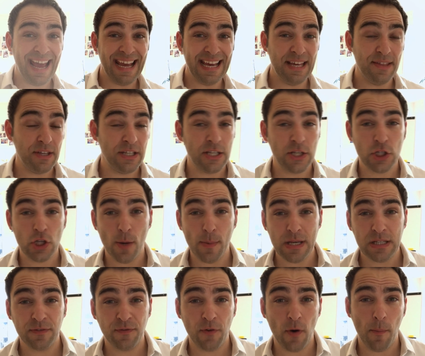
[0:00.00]
Hey, this is
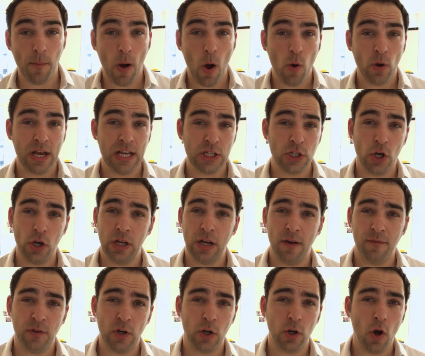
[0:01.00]
Thomas from
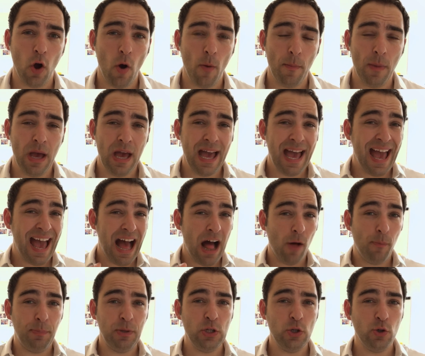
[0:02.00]
okaysnotenough.com,
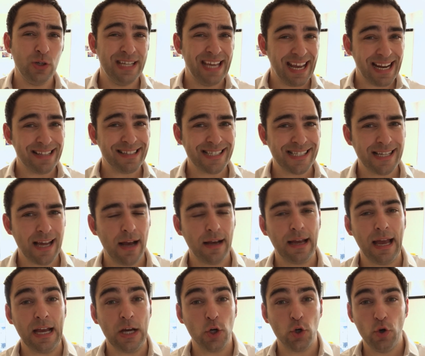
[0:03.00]
helping you get
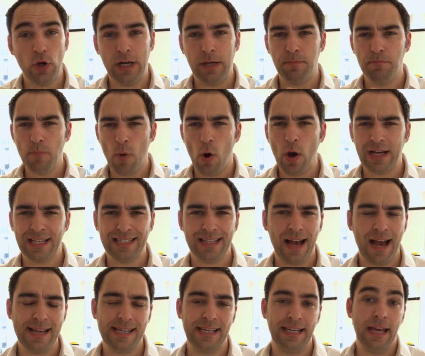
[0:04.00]
unstuck and create more
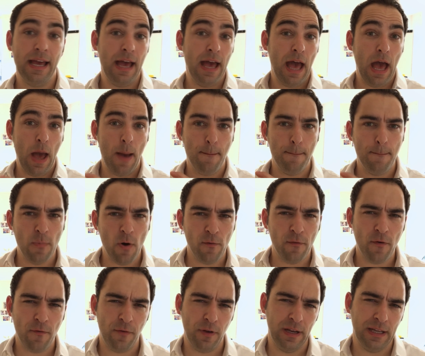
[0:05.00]
exciting and more
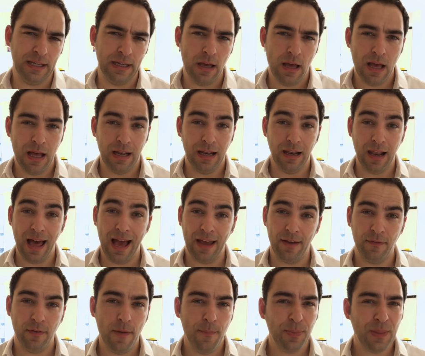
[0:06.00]
fulfilling
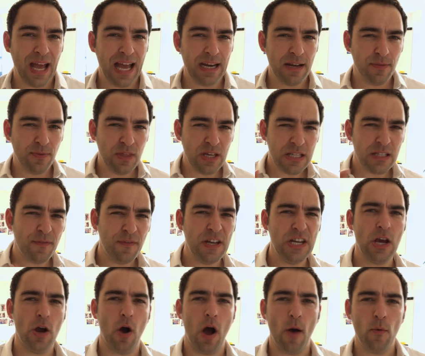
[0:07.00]
life. And in this
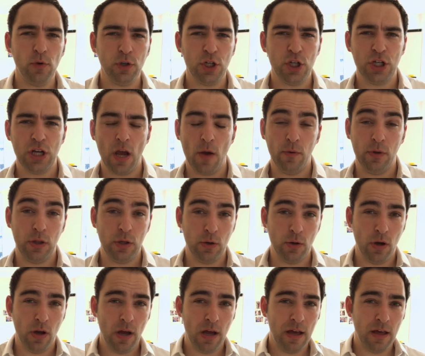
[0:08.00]
video, I want to share with
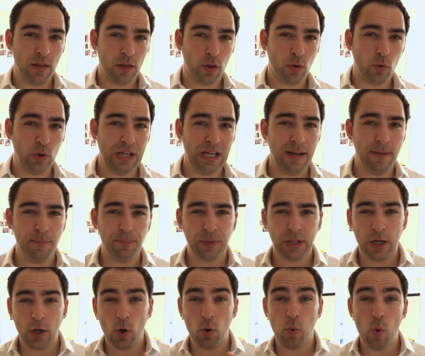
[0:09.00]
you three
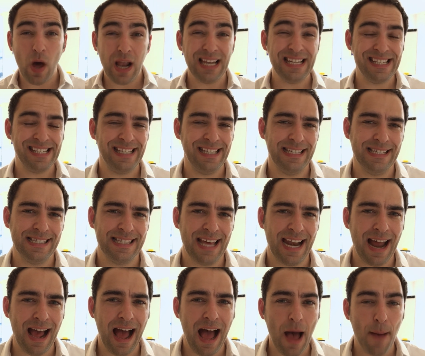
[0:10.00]
qualities
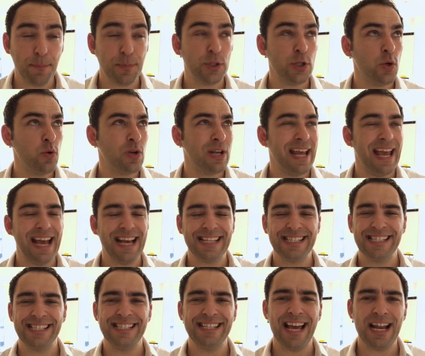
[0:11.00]
that are absolutely
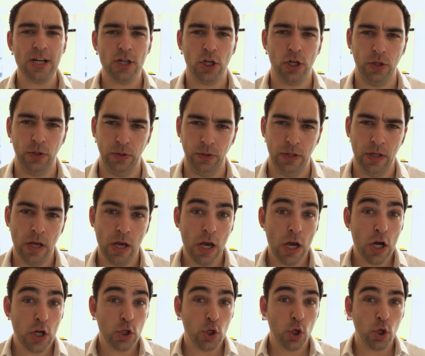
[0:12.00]
essential
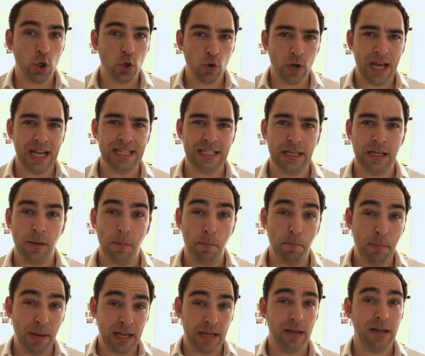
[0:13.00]
to
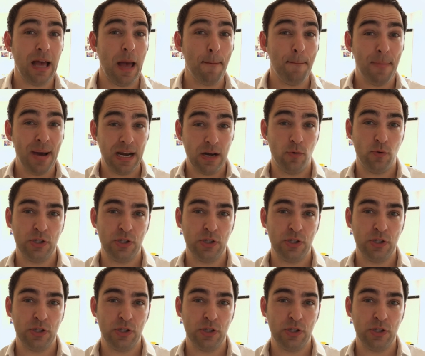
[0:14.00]
creating bigger and better